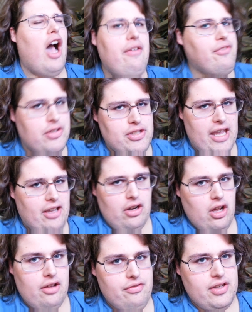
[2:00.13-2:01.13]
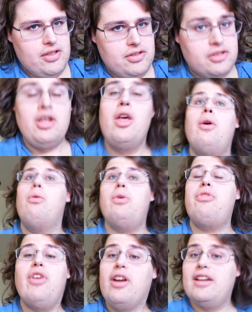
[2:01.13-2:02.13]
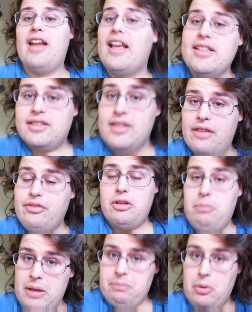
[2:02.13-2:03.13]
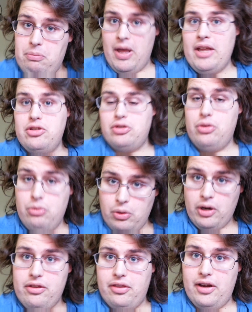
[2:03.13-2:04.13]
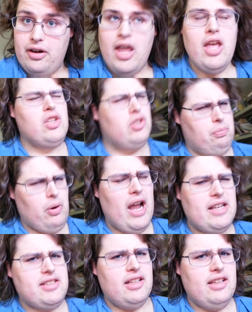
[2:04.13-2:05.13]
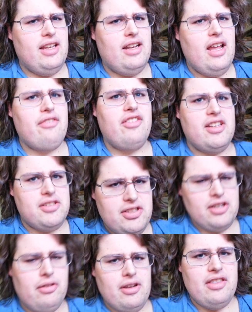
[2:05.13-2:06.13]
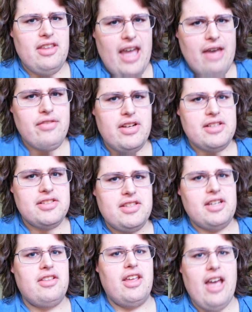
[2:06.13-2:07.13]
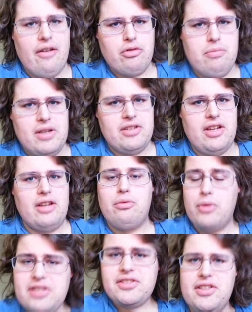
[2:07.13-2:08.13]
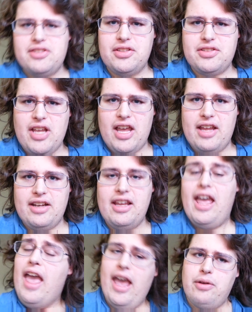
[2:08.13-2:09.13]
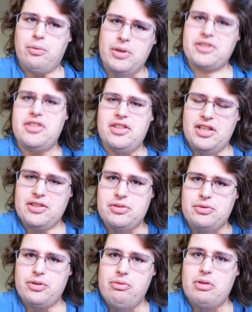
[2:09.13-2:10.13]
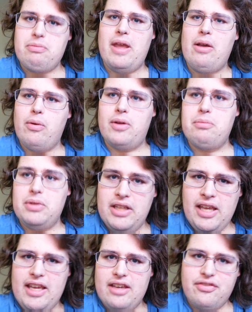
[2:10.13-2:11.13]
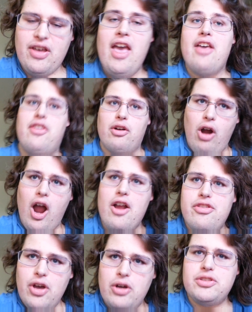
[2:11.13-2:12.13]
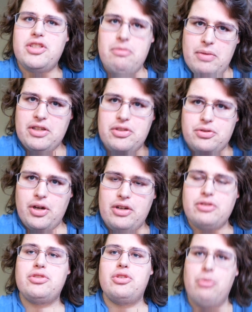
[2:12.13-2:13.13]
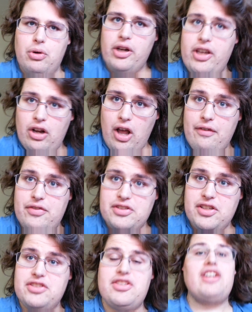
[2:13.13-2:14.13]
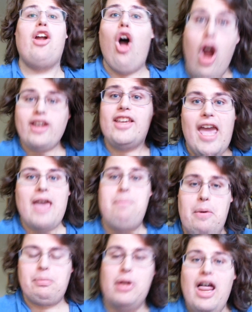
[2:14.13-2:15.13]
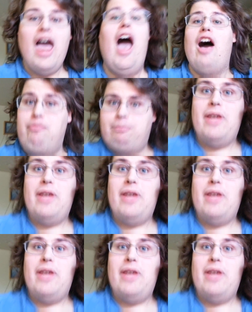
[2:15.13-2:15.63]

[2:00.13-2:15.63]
godforsaken office, with very nice and lovely people, mind you, who work there, surprisingly enough, considering the evidence that the government in recent society and recent history would make one believe, there are those administrators who work in offices that are capable of